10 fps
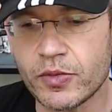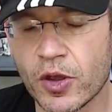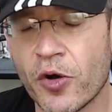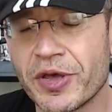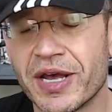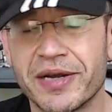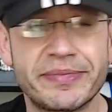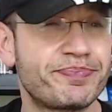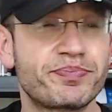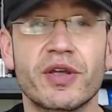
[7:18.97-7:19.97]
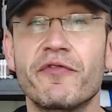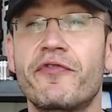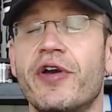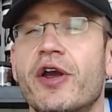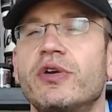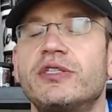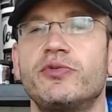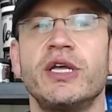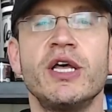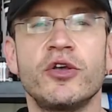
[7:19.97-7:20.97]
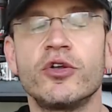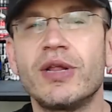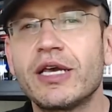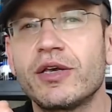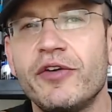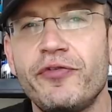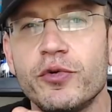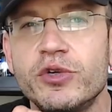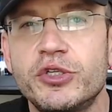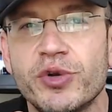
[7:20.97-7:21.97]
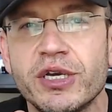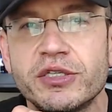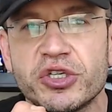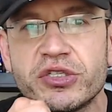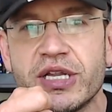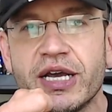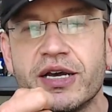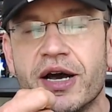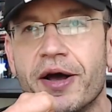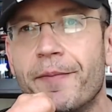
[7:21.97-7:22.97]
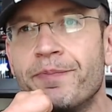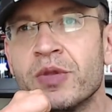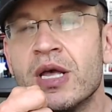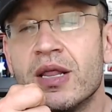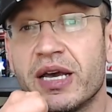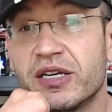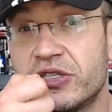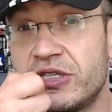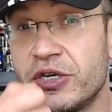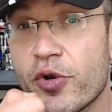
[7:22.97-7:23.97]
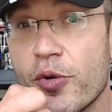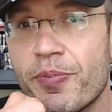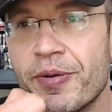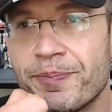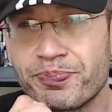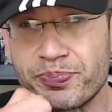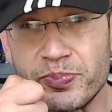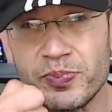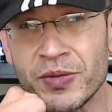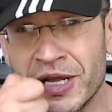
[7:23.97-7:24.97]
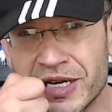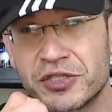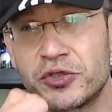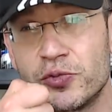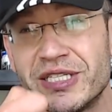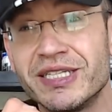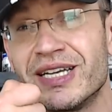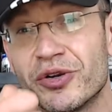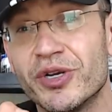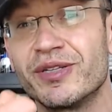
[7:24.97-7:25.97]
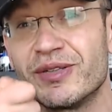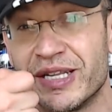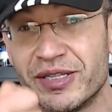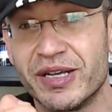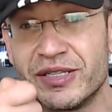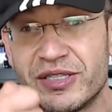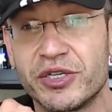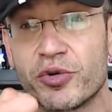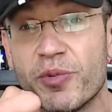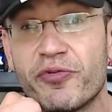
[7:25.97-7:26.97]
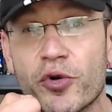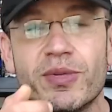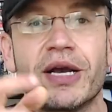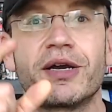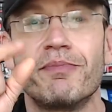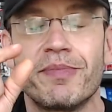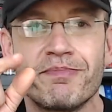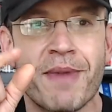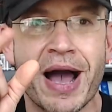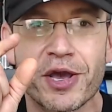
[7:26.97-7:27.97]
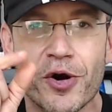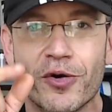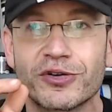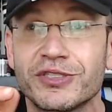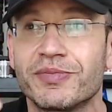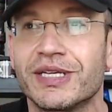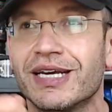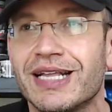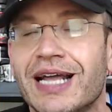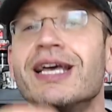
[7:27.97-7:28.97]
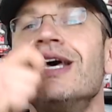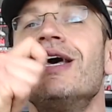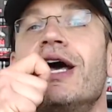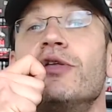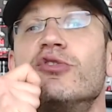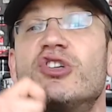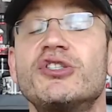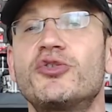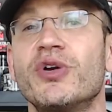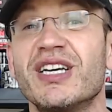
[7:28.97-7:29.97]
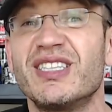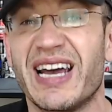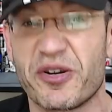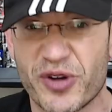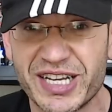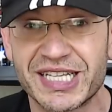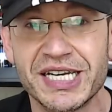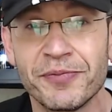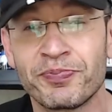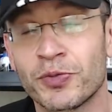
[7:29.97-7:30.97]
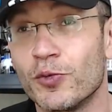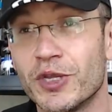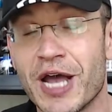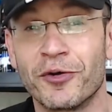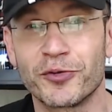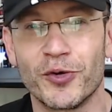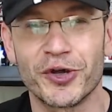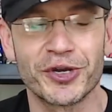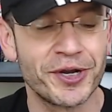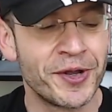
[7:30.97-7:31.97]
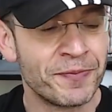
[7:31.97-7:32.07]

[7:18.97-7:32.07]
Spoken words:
Oh yeah, very sweet. You know, like if you would drink just like a syrup, like a sweetener in syrup form, like a mayo or something like that, and you would just drink it directly without water.